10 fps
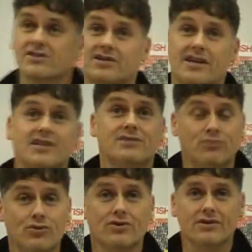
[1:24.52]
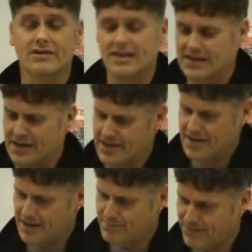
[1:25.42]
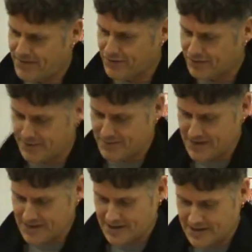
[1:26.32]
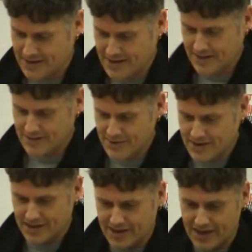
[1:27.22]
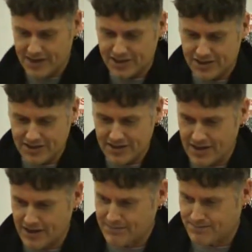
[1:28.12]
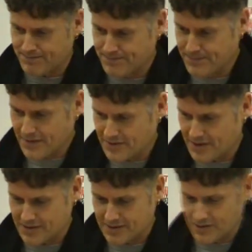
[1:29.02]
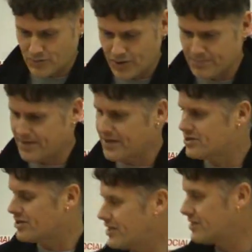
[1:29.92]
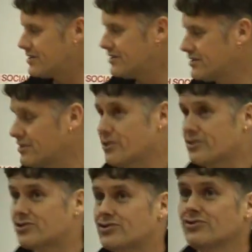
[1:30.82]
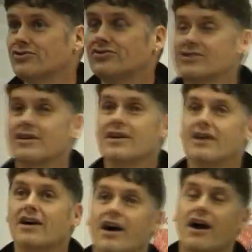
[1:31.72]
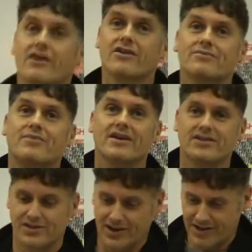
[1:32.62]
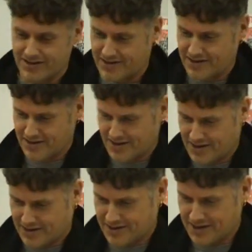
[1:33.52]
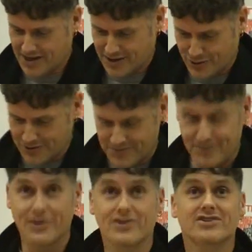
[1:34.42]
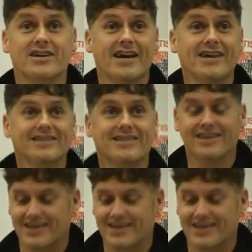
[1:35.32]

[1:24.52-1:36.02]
Hurst had already spoken, it befell to me to make the case that on one bench you had the Lord Sewell, on the other bench you had Sir Colin Fox a knight,